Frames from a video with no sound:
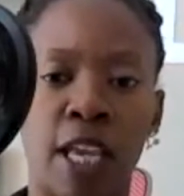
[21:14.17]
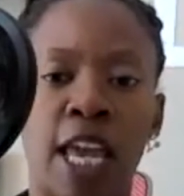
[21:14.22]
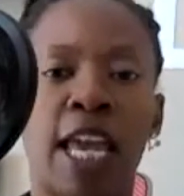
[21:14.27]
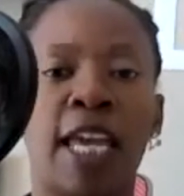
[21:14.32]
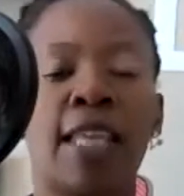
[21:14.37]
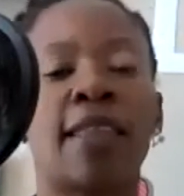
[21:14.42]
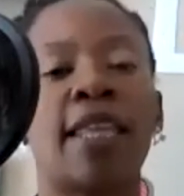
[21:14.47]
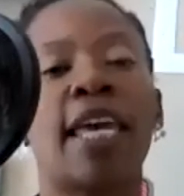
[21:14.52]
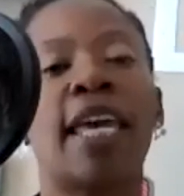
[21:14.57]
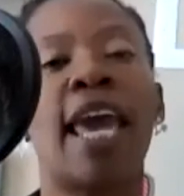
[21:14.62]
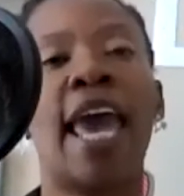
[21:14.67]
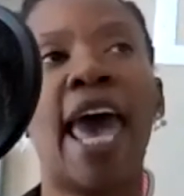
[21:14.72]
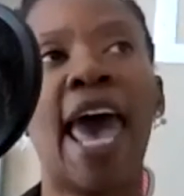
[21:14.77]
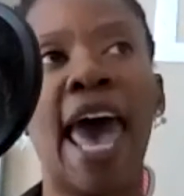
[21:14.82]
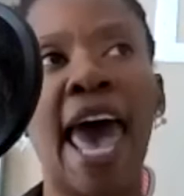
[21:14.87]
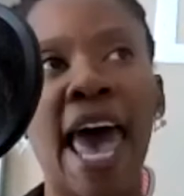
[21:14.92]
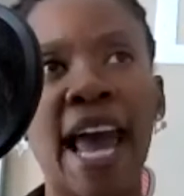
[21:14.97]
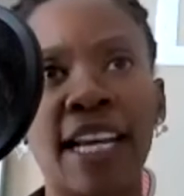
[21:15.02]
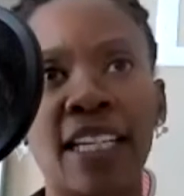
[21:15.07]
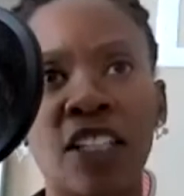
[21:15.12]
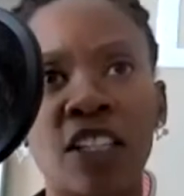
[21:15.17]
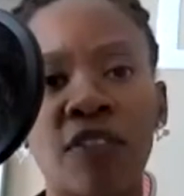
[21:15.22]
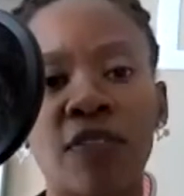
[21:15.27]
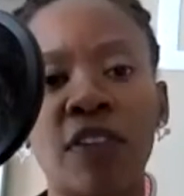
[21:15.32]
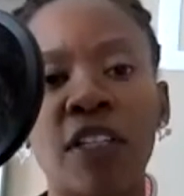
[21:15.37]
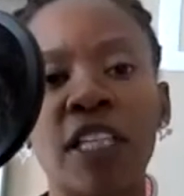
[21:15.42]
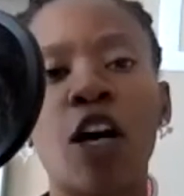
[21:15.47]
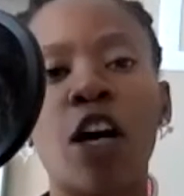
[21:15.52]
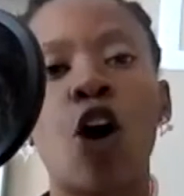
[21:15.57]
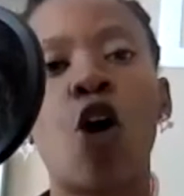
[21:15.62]
and they
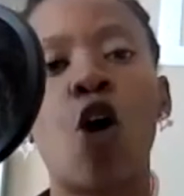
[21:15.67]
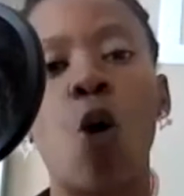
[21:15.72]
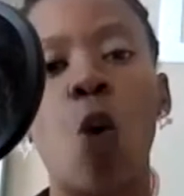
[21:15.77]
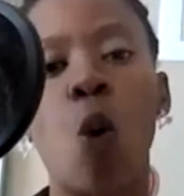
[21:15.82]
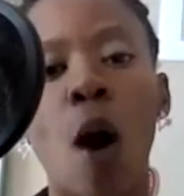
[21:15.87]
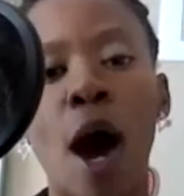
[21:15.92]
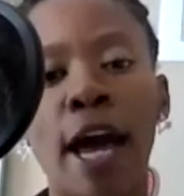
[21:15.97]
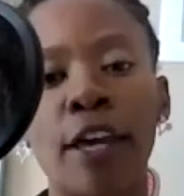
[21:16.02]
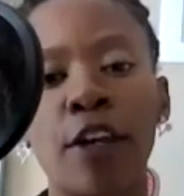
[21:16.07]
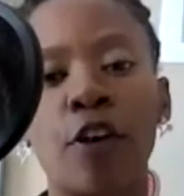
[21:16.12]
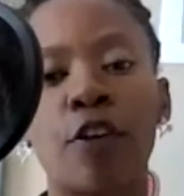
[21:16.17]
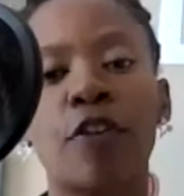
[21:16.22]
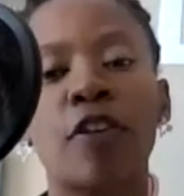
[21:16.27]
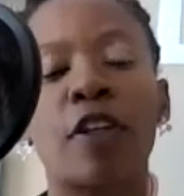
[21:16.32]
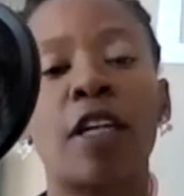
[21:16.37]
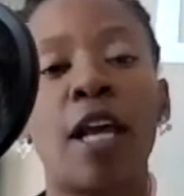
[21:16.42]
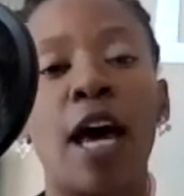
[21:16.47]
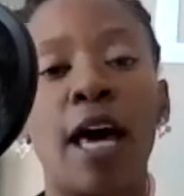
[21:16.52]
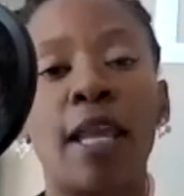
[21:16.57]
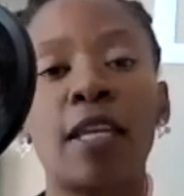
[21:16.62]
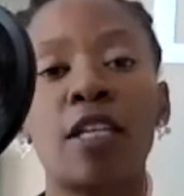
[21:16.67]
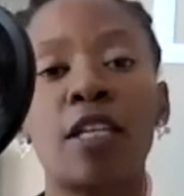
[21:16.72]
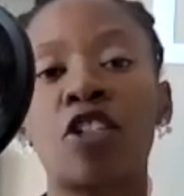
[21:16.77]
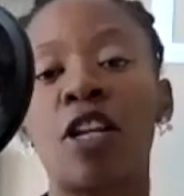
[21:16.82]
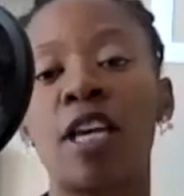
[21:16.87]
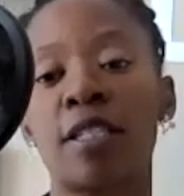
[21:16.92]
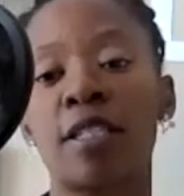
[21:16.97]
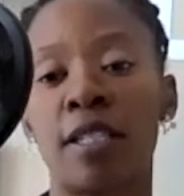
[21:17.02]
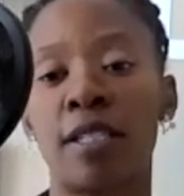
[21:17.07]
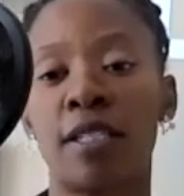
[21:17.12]
actively acquire the knowledge
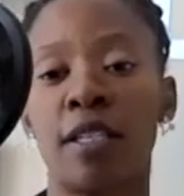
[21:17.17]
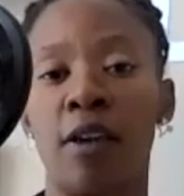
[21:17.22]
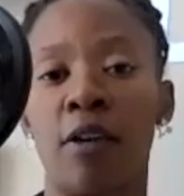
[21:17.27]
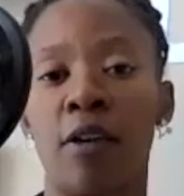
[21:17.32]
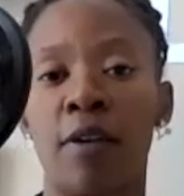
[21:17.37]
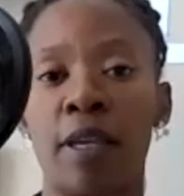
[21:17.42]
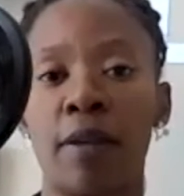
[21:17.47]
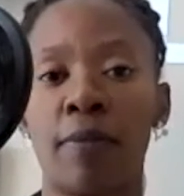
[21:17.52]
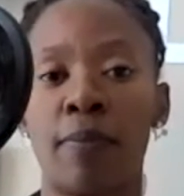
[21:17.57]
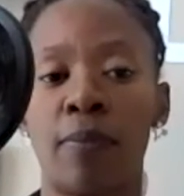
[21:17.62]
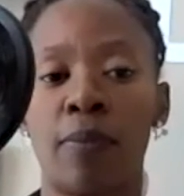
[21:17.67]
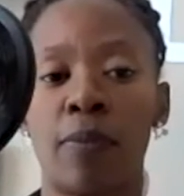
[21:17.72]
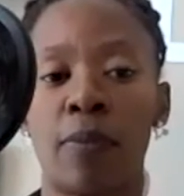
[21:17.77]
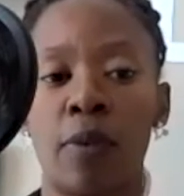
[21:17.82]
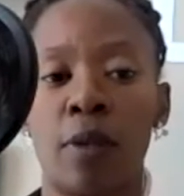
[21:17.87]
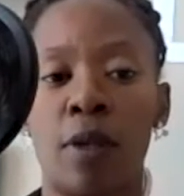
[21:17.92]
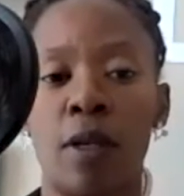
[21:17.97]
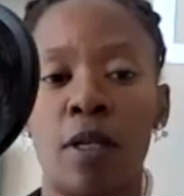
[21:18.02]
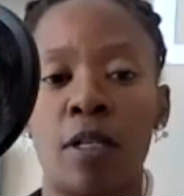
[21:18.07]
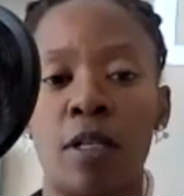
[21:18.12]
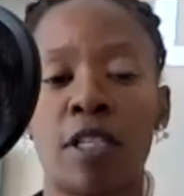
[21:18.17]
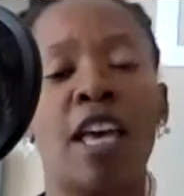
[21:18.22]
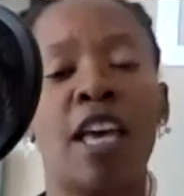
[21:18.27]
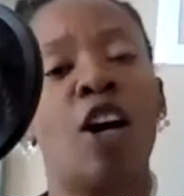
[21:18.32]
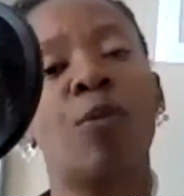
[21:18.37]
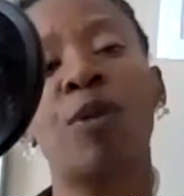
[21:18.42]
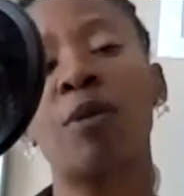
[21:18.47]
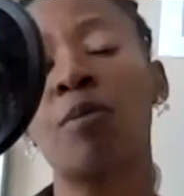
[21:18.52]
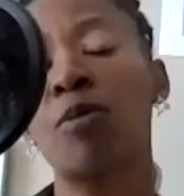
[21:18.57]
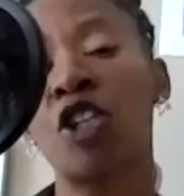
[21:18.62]
necessary to
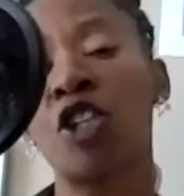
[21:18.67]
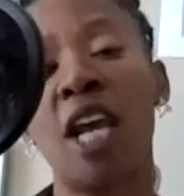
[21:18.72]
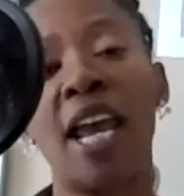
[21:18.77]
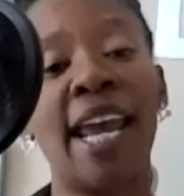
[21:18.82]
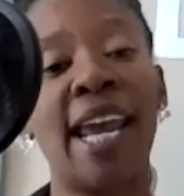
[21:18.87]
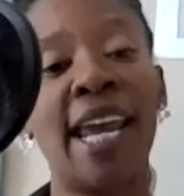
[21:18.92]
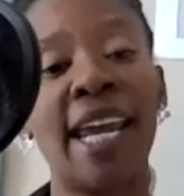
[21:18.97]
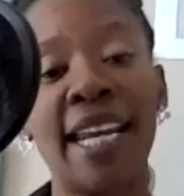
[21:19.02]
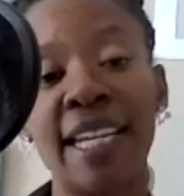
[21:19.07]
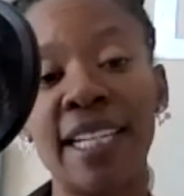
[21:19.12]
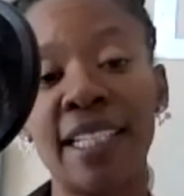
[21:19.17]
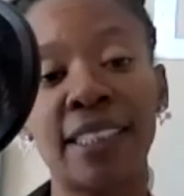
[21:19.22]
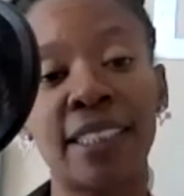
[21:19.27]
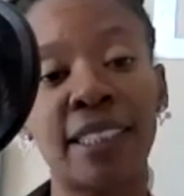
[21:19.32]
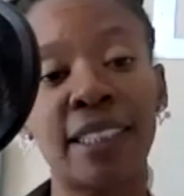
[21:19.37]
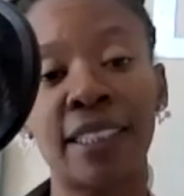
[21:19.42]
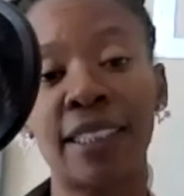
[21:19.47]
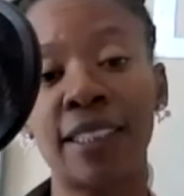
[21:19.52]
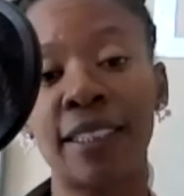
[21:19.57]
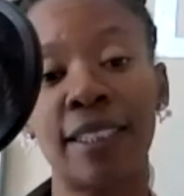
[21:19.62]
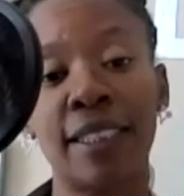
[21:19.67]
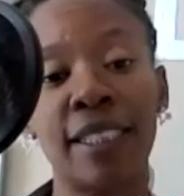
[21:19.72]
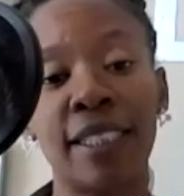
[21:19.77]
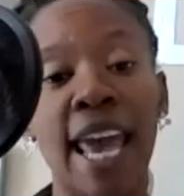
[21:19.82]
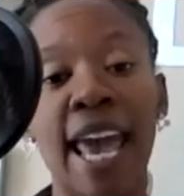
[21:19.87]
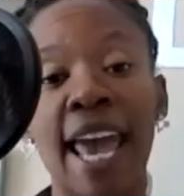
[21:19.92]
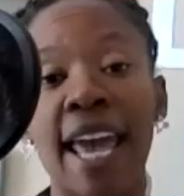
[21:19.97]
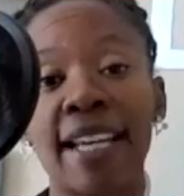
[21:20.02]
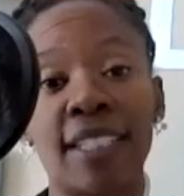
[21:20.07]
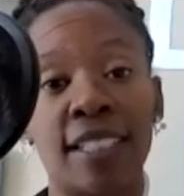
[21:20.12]
help them change the
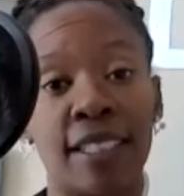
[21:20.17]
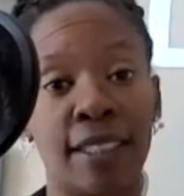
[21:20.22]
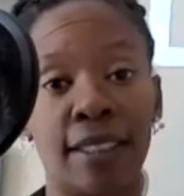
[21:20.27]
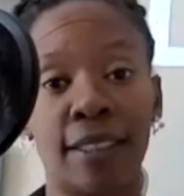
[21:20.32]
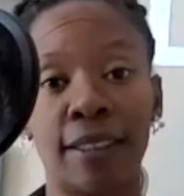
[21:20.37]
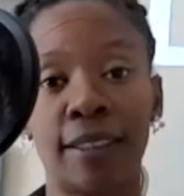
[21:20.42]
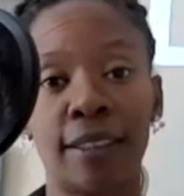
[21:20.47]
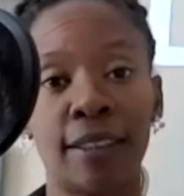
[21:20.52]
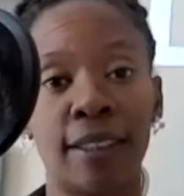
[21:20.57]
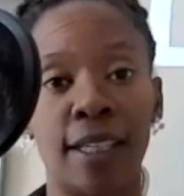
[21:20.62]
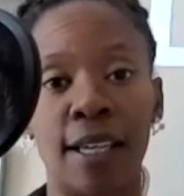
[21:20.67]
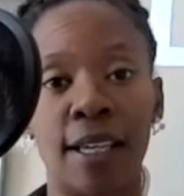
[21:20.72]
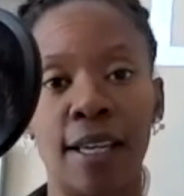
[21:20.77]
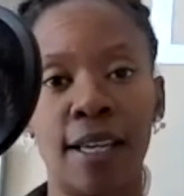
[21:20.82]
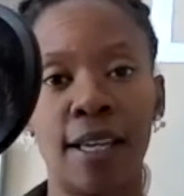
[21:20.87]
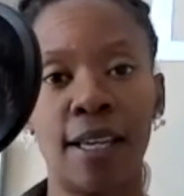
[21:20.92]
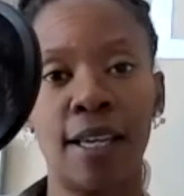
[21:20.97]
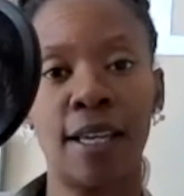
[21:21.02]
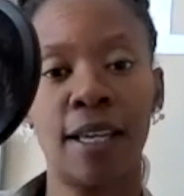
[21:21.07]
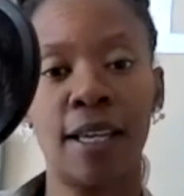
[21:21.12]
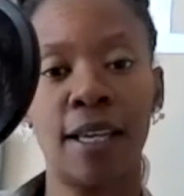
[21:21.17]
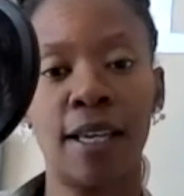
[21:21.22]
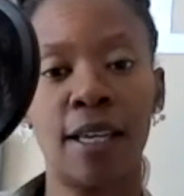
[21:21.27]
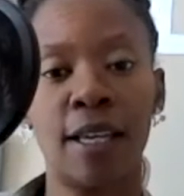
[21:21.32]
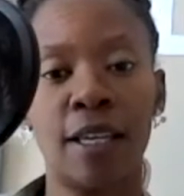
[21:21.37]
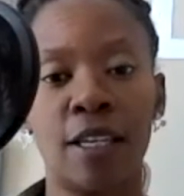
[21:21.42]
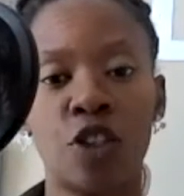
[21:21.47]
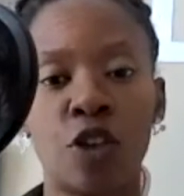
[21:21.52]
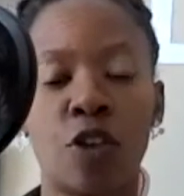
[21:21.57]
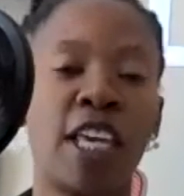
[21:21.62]
actions
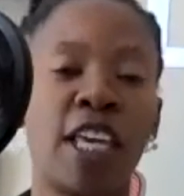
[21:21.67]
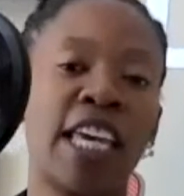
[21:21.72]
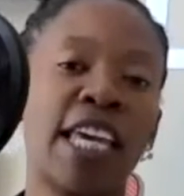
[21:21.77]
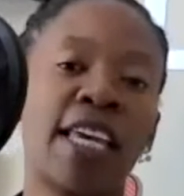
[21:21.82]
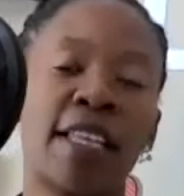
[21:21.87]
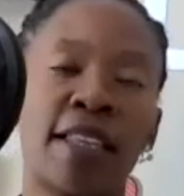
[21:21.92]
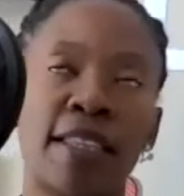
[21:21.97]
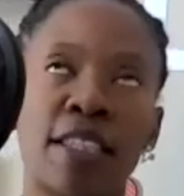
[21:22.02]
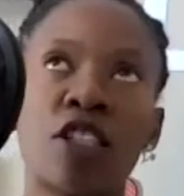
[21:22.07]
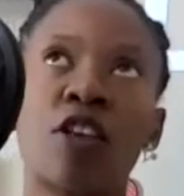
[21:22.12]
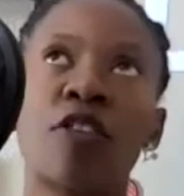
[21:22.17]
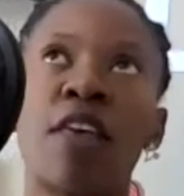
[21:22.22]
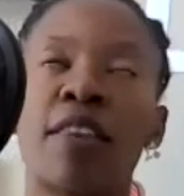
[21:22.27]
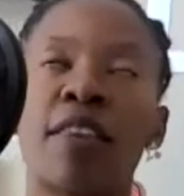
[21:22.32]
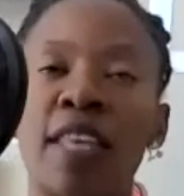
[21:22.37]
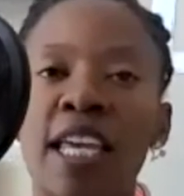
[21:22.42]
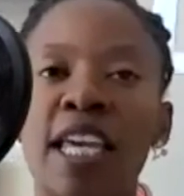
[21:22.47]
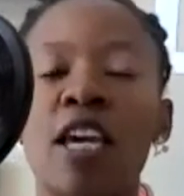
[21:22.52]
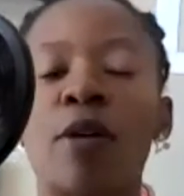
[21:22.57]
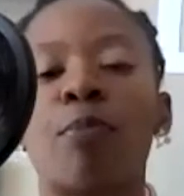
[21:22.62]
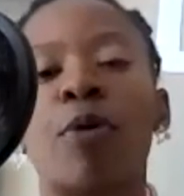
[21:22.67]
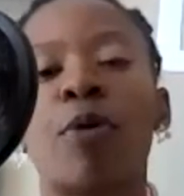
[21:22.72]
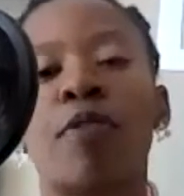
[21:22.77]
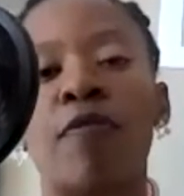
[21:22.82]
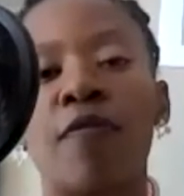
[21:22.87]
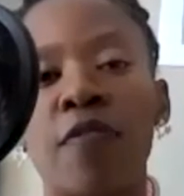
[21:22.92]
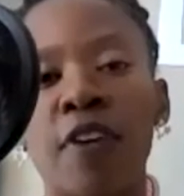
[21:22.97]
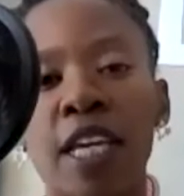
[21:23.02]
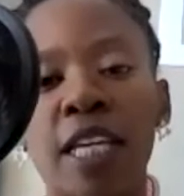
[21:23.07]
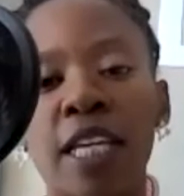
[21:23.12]
so that they can
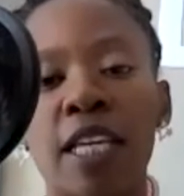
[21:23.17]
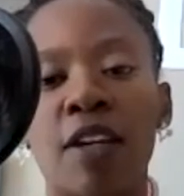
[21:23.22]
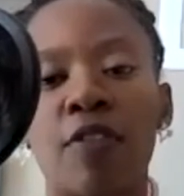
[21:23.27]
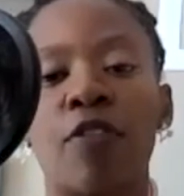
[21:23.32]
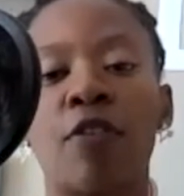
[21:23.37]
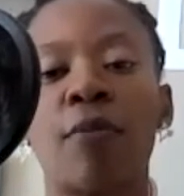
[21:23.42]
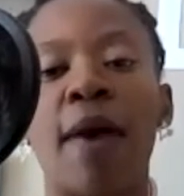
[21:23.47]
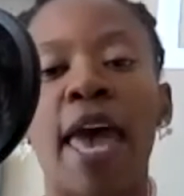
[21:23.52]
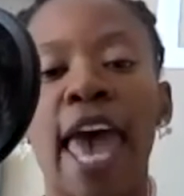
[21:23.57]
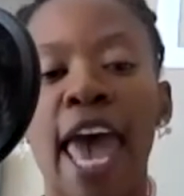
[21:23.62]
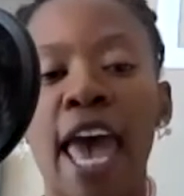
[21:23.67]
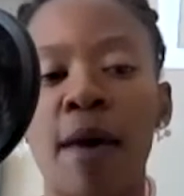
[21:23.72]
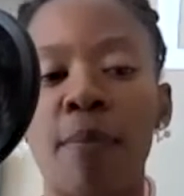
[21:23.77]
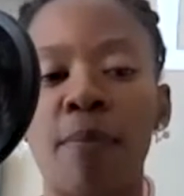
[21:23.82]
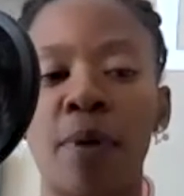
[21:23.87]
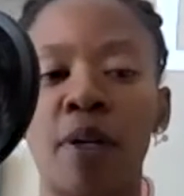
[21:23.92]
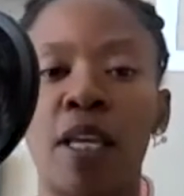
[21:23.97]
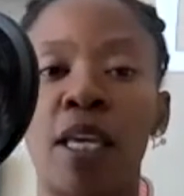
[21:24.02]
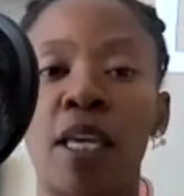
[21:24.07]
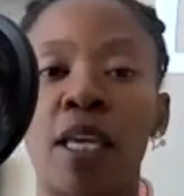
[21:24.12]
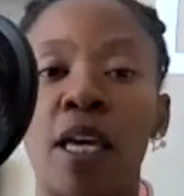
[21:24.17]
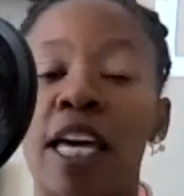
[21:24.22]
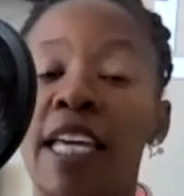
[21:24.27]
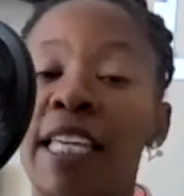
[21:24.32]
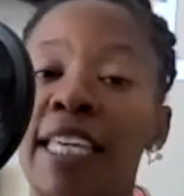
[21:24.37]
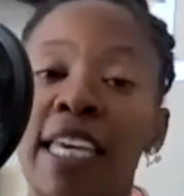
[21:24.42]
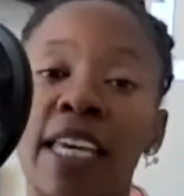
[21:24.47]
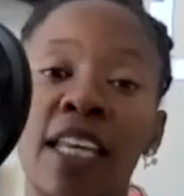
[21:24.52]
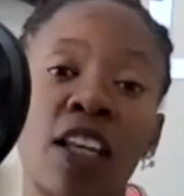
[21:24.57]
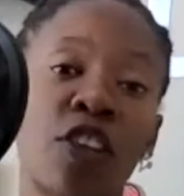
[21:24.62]
prevent it from happening
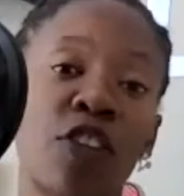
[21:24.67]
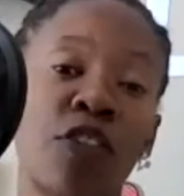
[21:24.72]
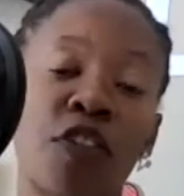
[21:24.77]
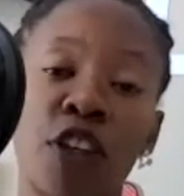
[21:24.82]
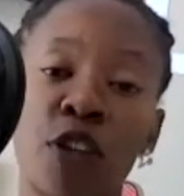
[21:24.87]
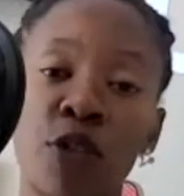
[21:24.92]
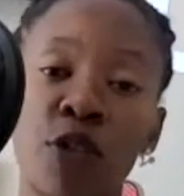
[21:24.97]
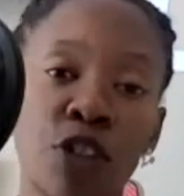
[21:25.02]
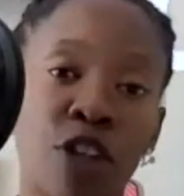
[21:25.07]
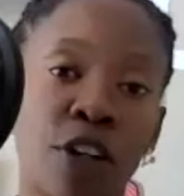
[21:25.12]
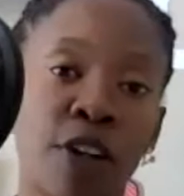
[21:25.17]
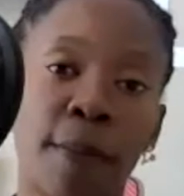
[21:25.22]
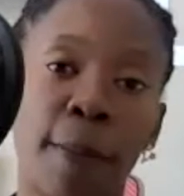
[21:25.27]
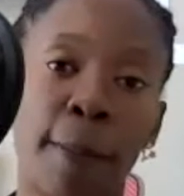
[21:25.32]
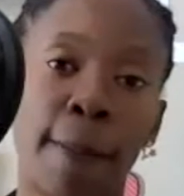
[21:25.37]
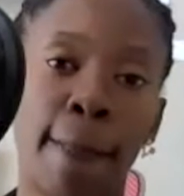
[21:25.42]
again in the future.